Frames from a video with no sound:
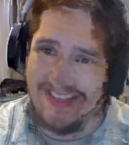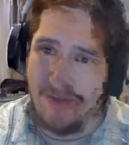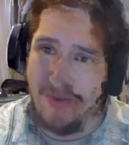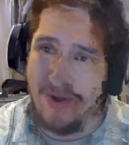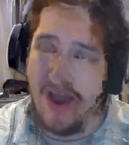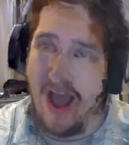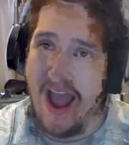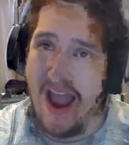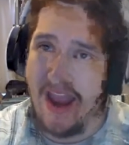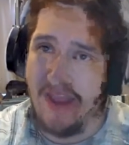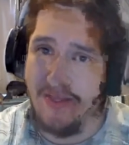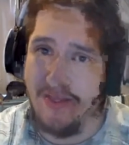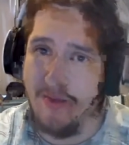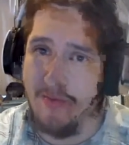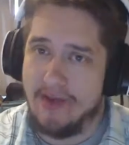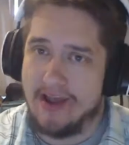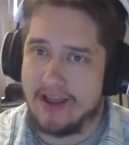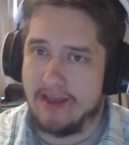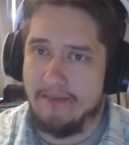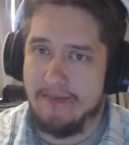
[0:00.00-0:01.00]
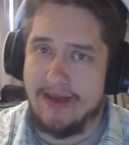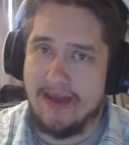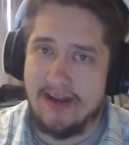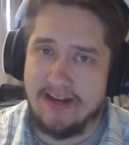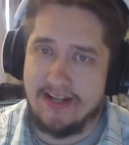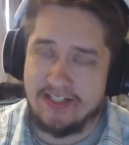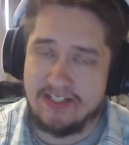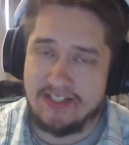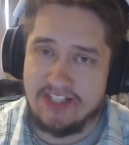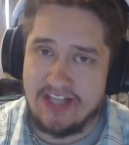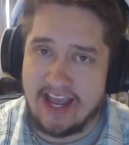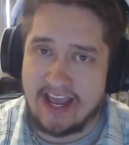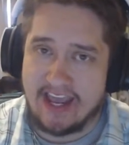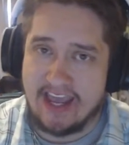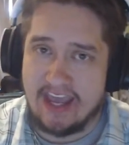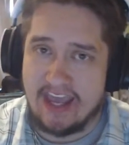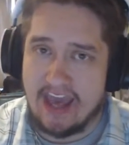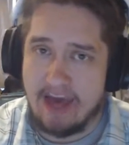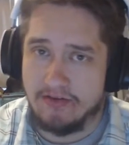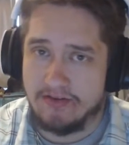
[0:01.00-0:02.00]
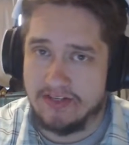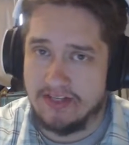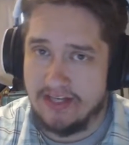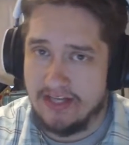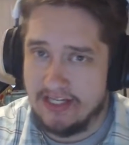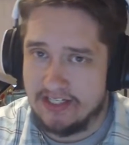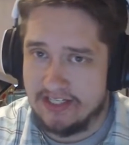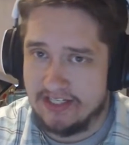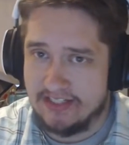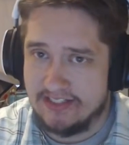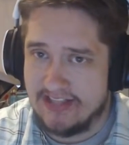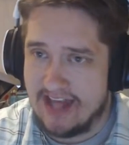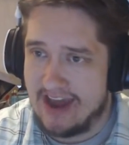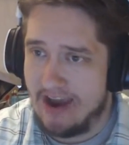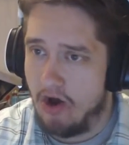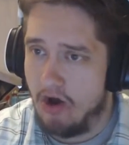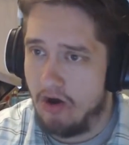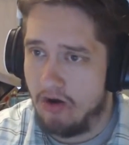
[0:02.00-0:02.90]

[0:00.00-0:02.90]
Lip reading: I would highly recommend is checking out niches that